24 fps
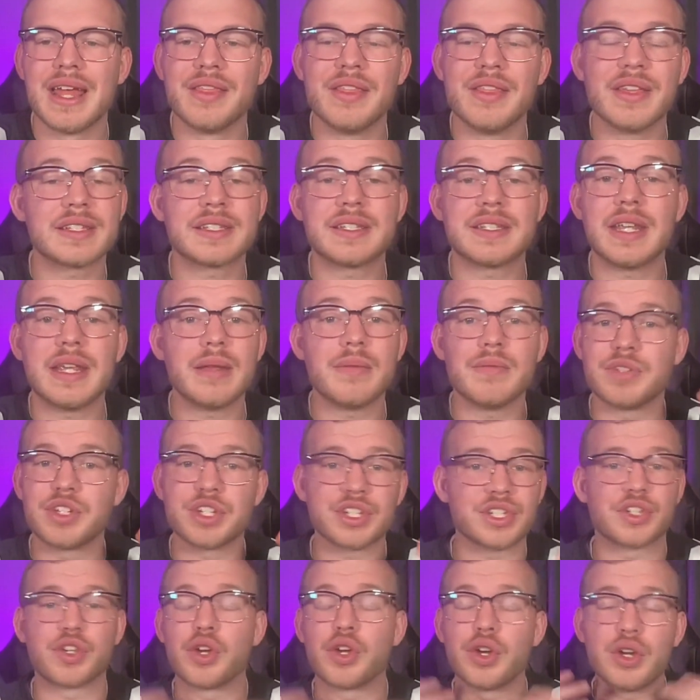This team
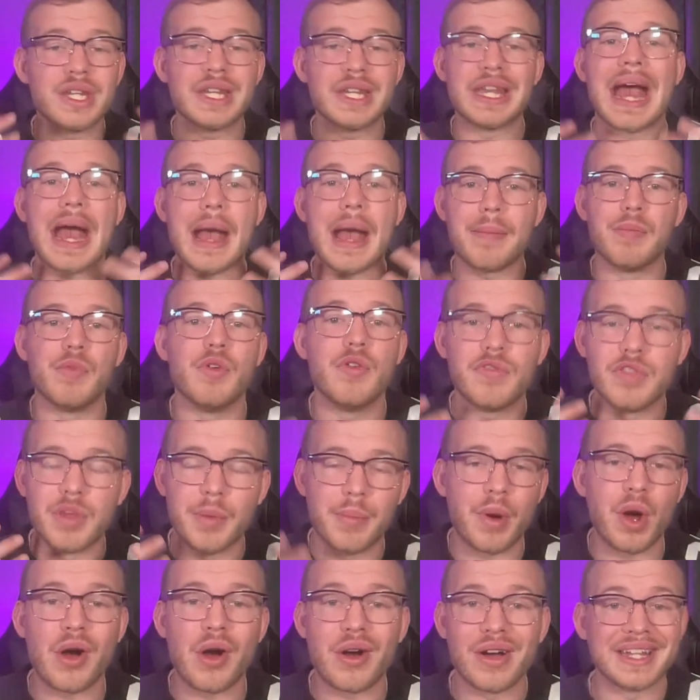just could not move the
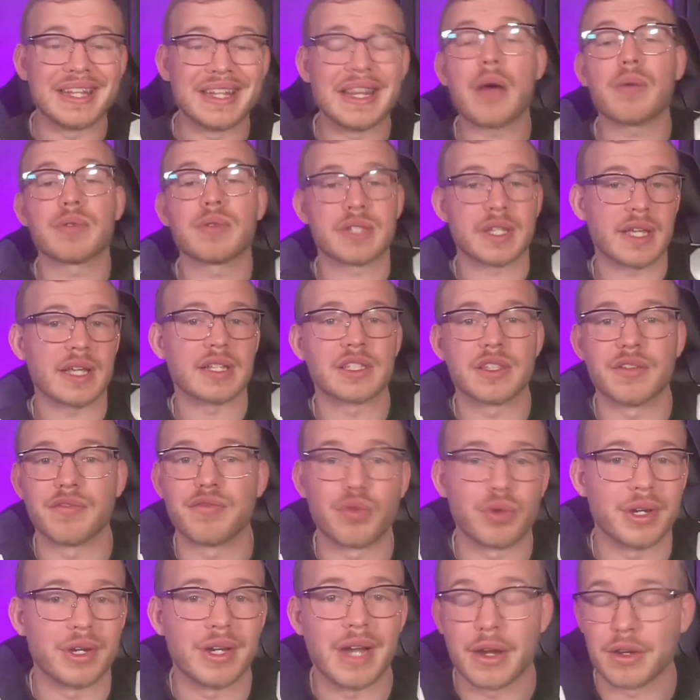ball, and that was against the
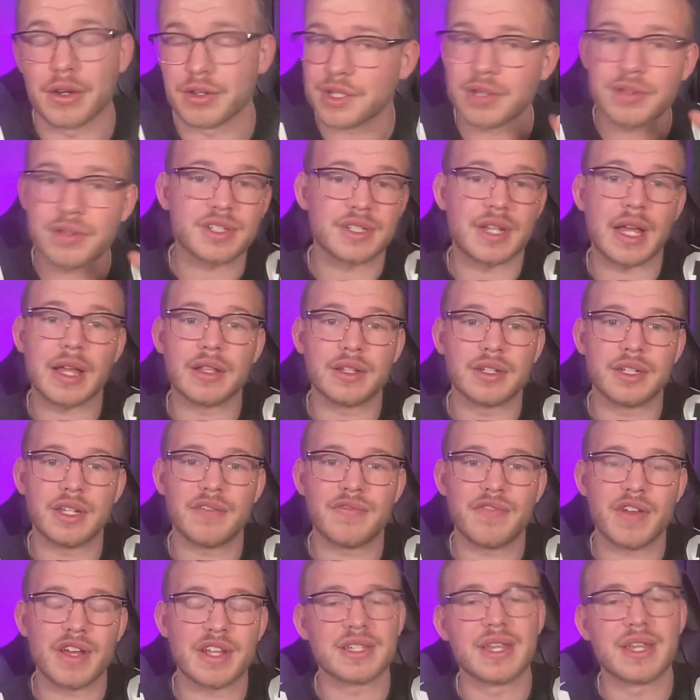49ers. They're a solid
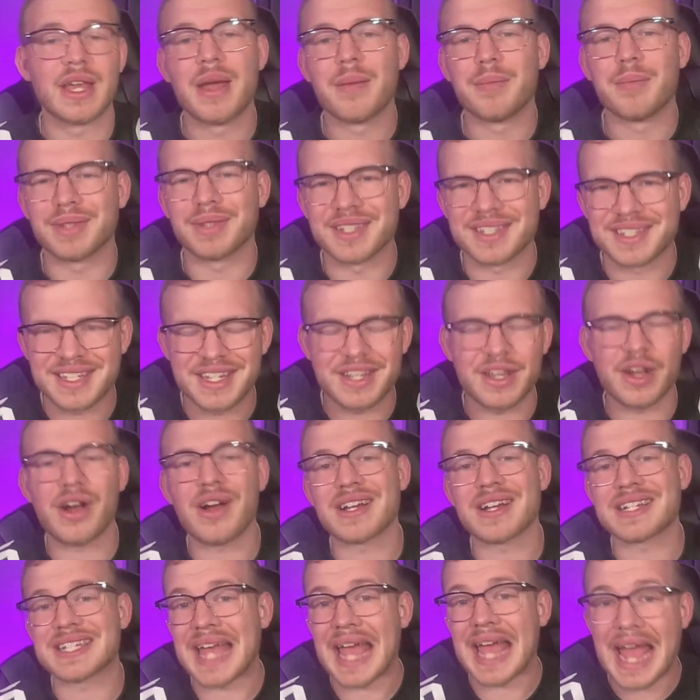defense, but the
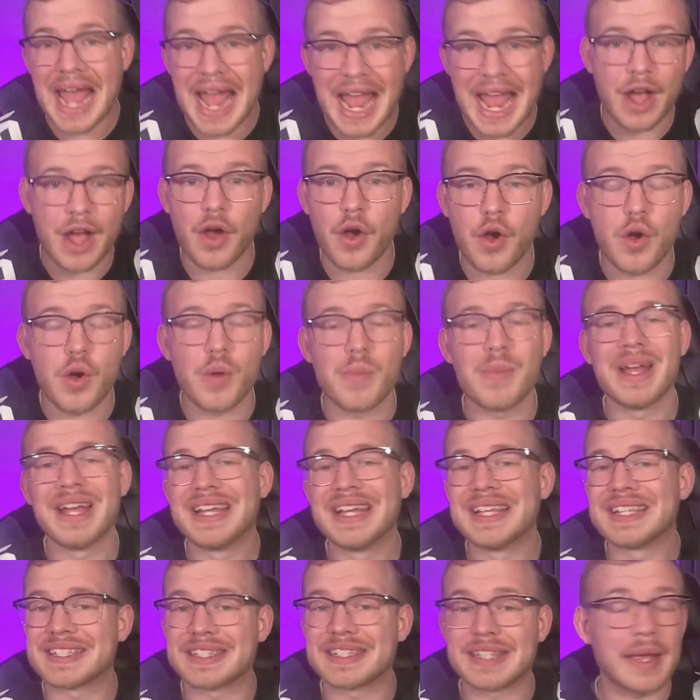Seahawks at home,
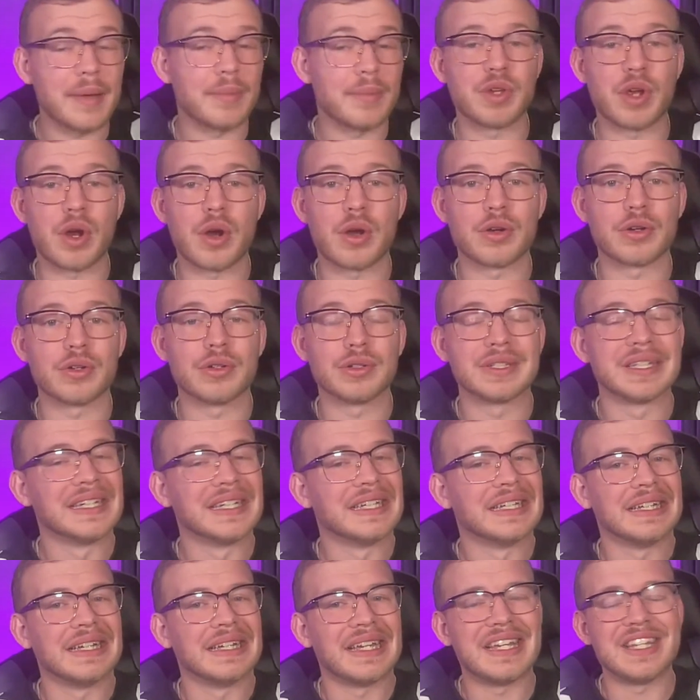Sam Darnold,
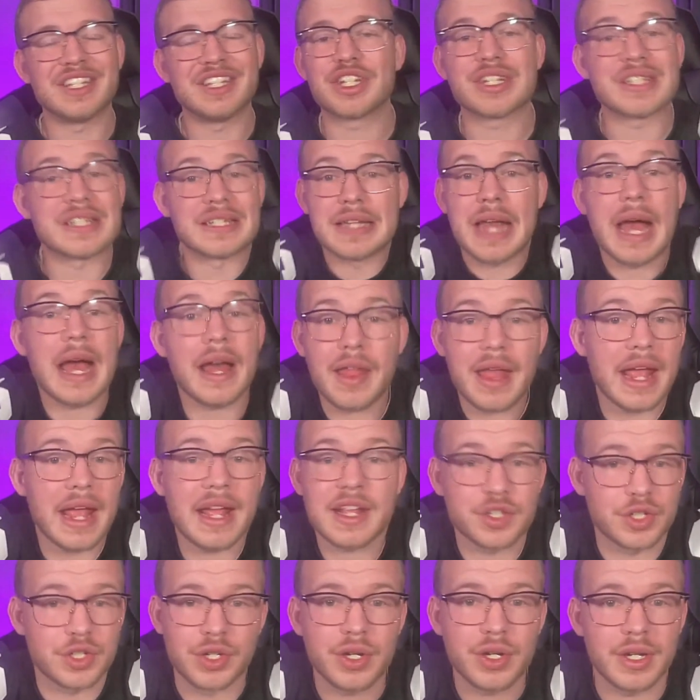he's just not
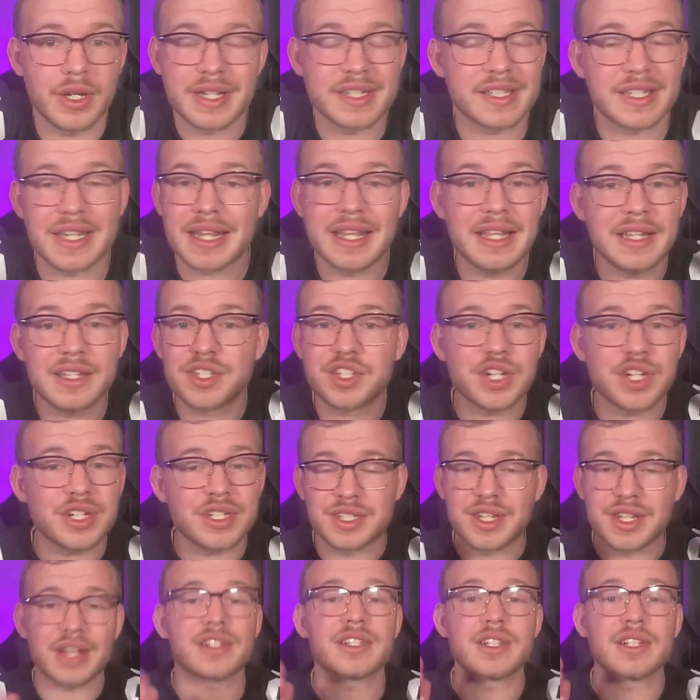as good. He
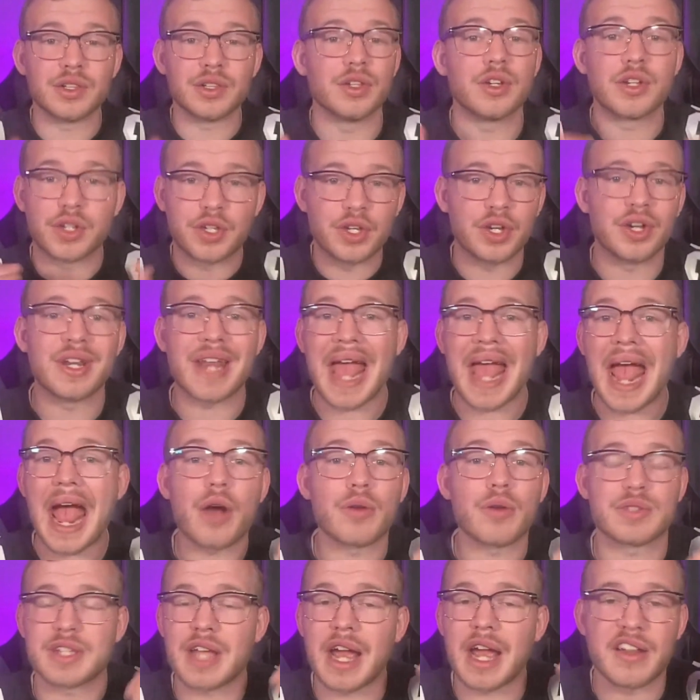just doesn't look good
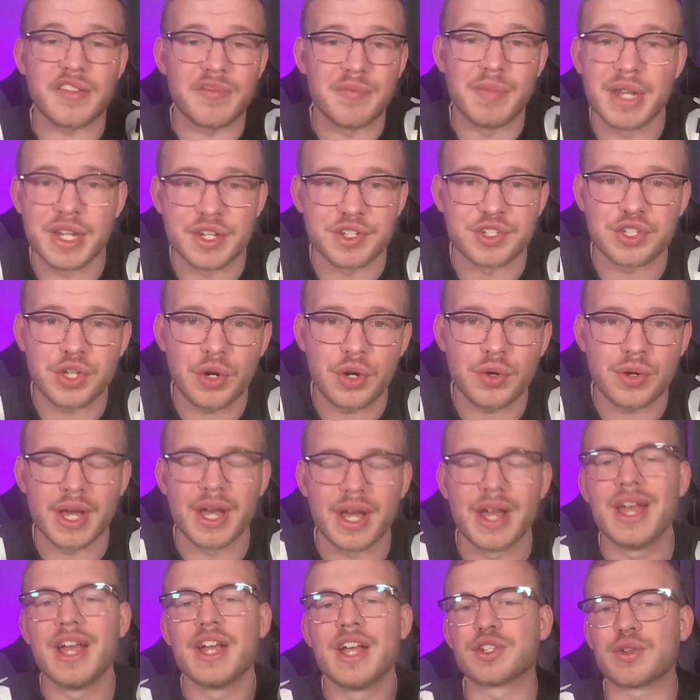outside of
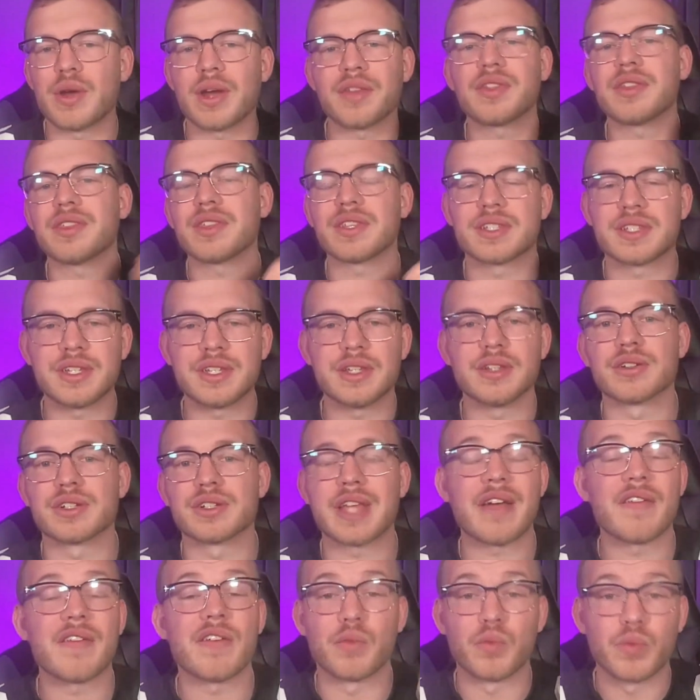Minnesota. So I think the
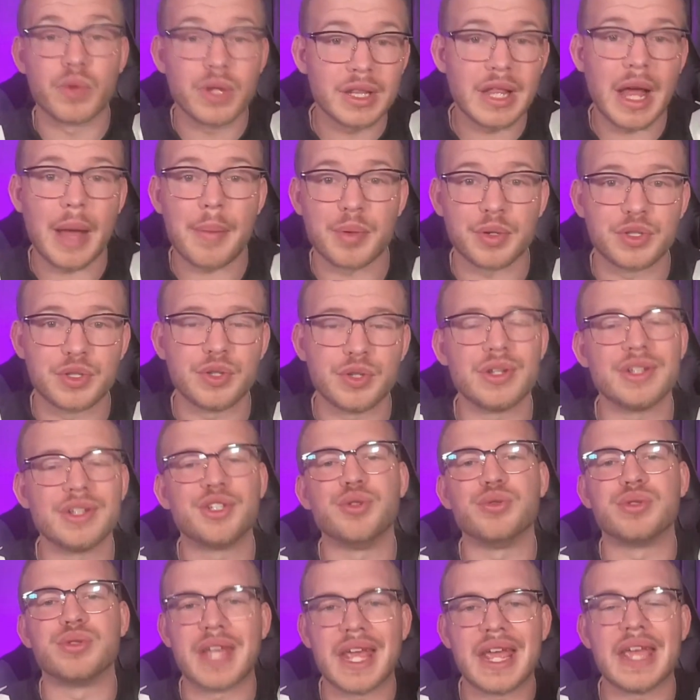Steelers have a real opportunity
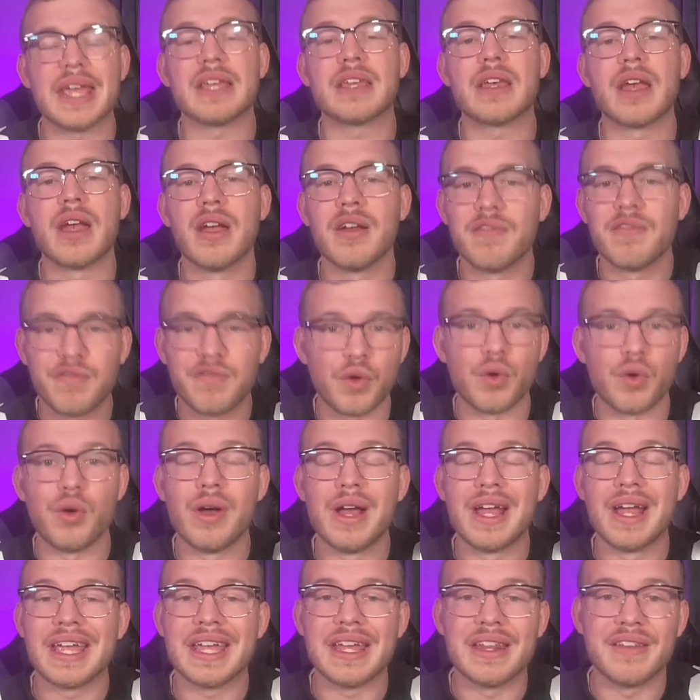to take
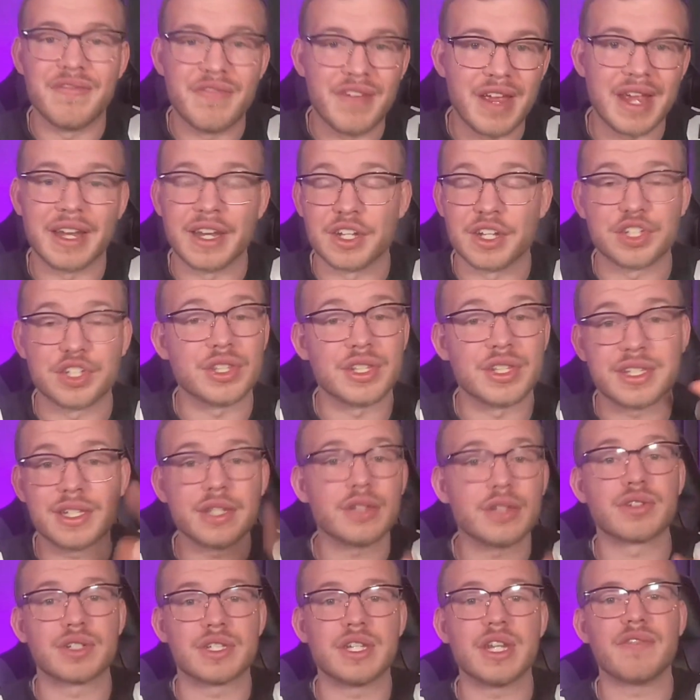full advantage. And the
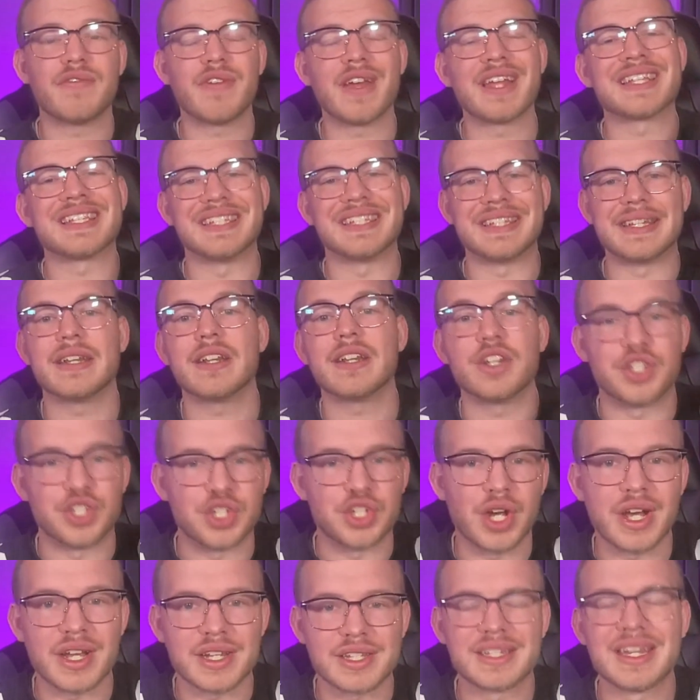Steelers defense did
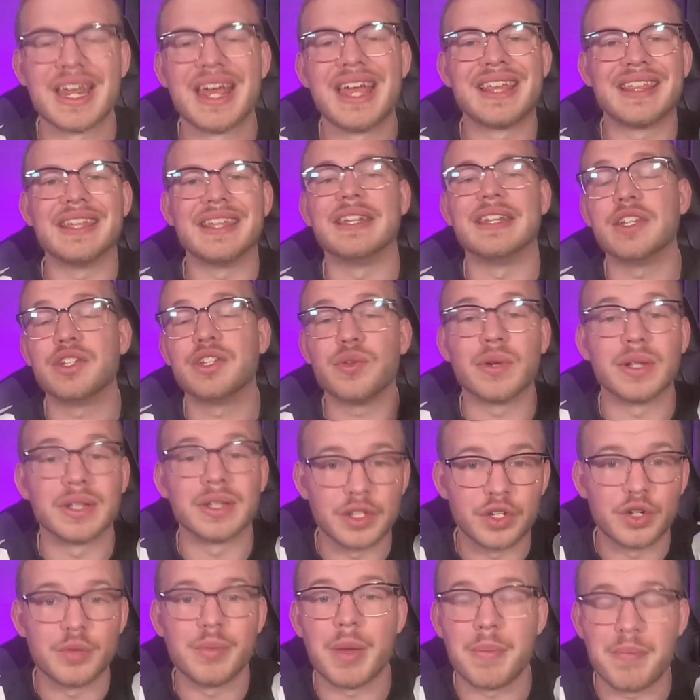adjust. They did do a
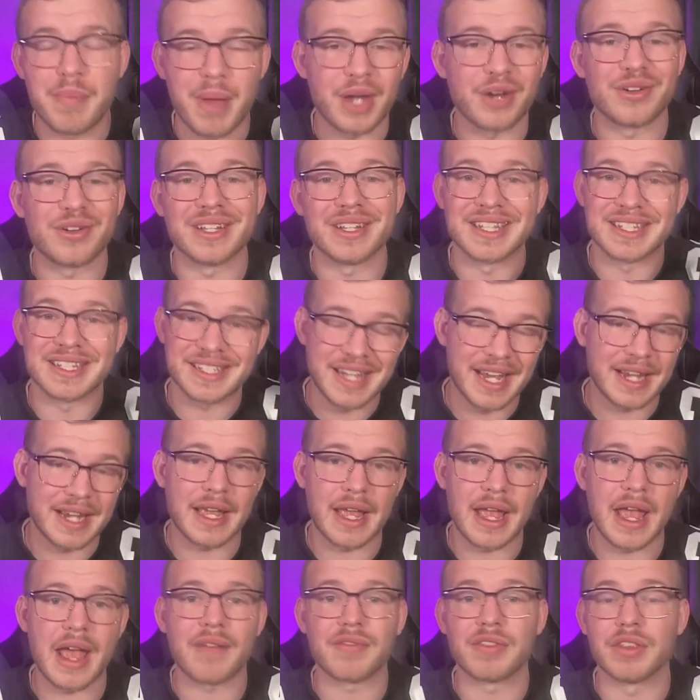little bit better in the
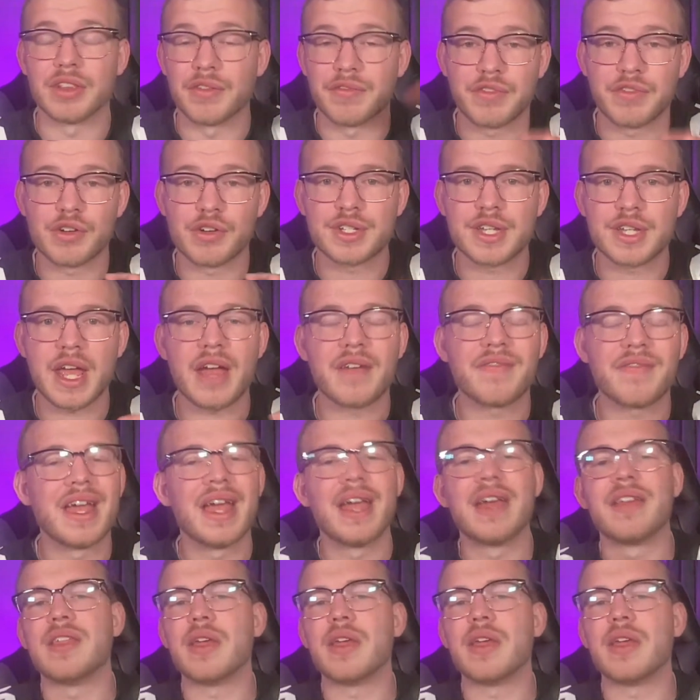second half than the first half.